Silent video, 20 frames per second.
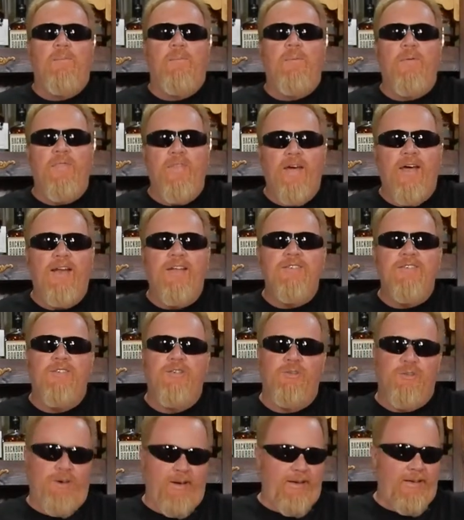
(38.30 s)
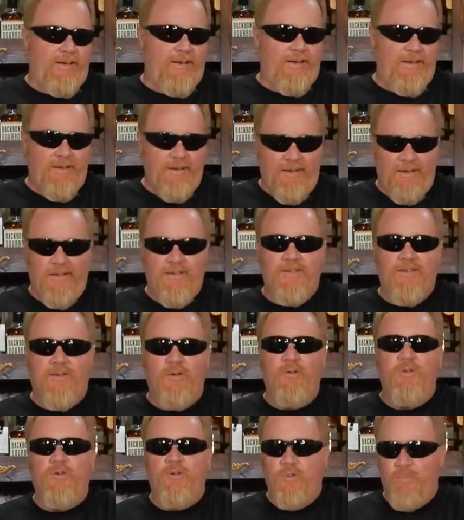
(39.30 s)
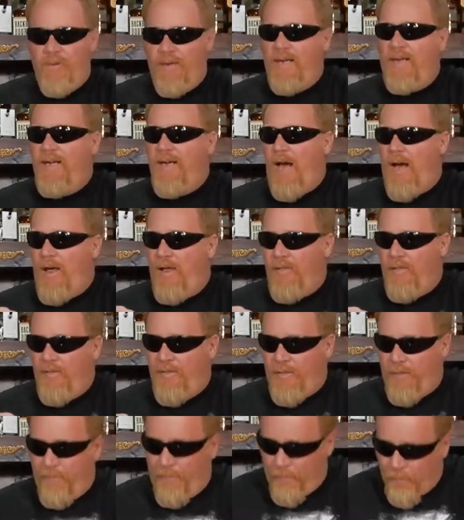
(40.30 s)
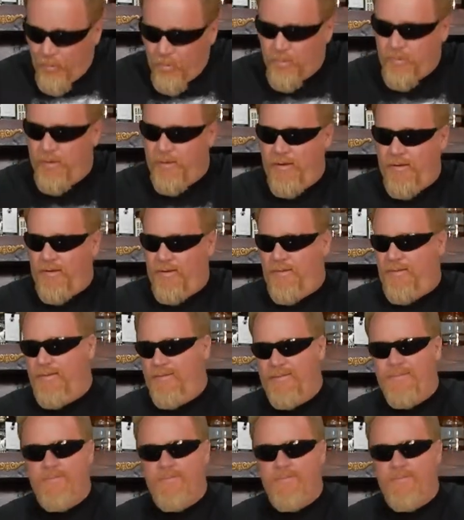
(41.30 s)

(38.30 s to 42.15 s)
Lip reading: But that is the drink. It's going to be the Bulldog.